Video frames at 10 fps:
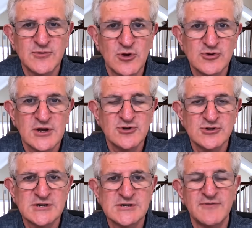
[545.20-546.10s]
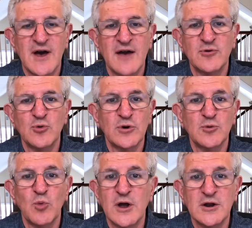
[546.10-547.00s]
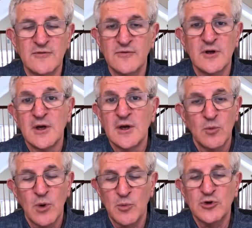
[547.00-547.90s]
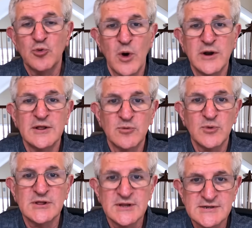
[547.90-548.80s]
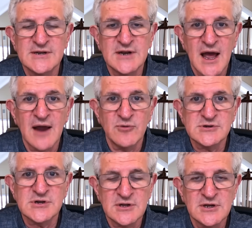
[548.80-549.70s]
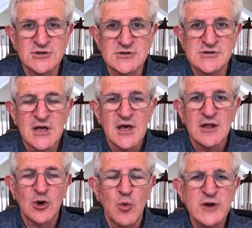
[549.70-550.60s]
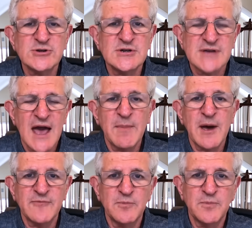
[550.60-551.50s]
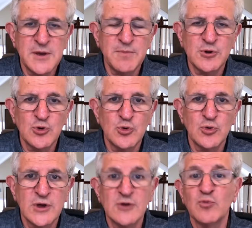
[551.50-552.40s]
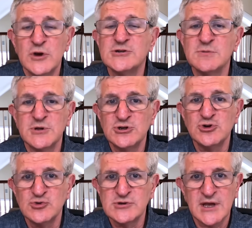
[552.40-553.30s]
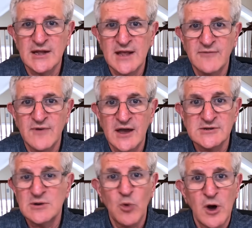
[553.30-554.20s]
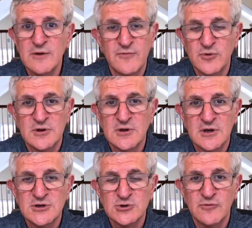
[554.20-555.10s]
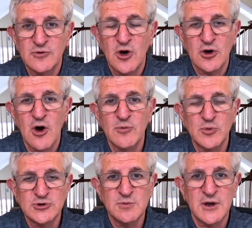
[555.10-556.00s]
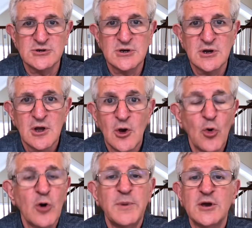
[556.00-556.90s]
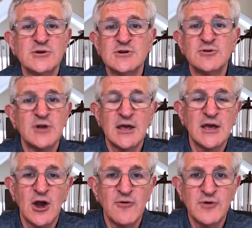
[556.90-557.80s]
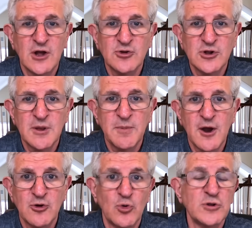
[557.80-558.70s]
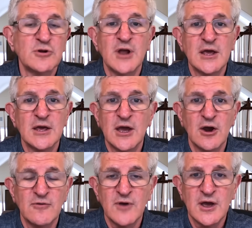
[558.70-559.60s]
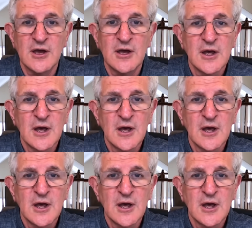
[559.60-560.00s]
for those under 65 who were in one of what were 23 listed high risk conditions. The question is, how about people who can reasonably choose to get that vaccine? One for the issue of long COVID, which you mentioned, or because they're taking care of an elderly parent, or they're taking care of a